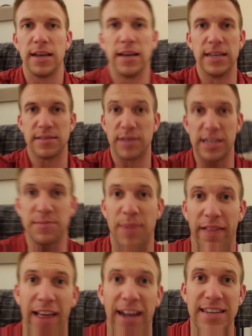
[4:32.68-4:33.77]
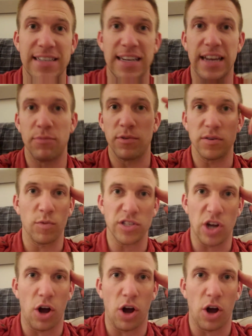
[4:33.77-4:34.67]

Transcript: is my legacy, and what's